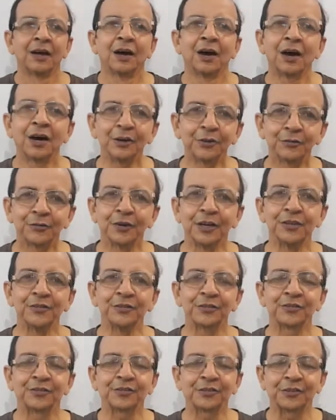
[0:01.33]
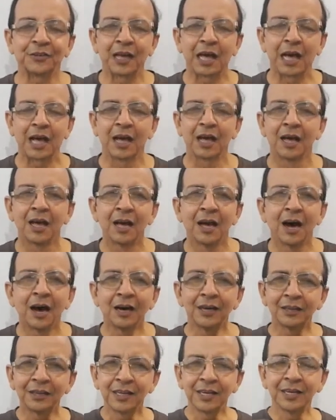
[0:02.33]
Hi friends,
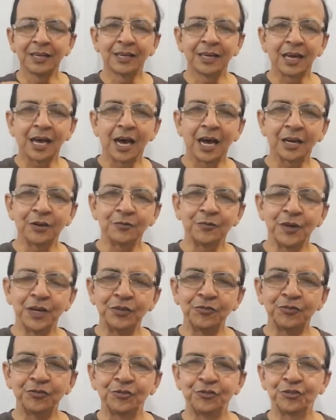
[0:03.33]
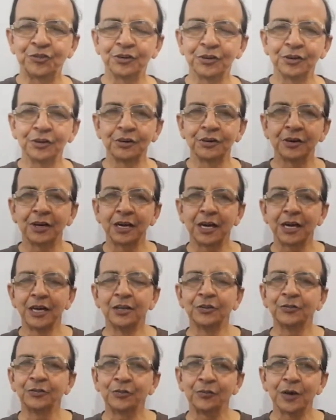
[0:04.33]
I think adventure
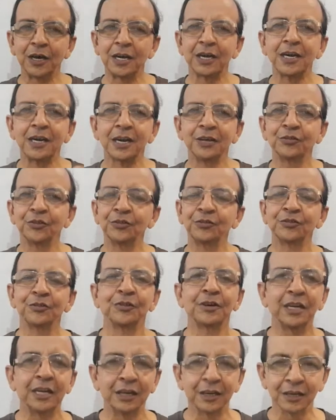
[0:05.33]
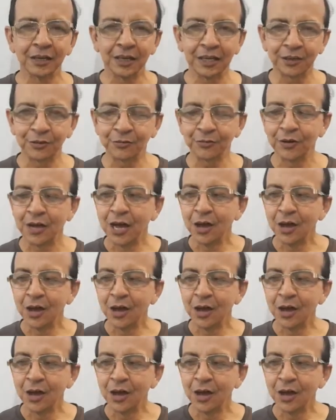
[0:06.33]
is very necessary in life.